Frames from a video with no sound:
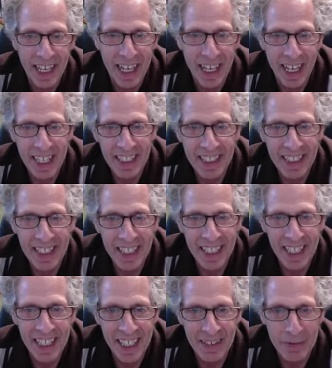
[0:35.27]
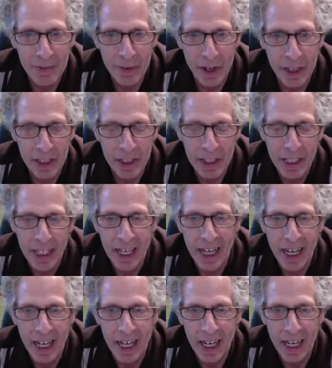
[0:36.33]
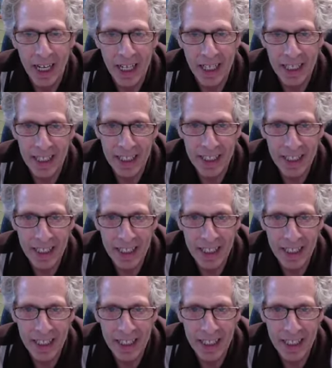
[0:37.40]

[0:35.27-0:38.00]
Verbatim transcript: and, uh, and fun. Uh,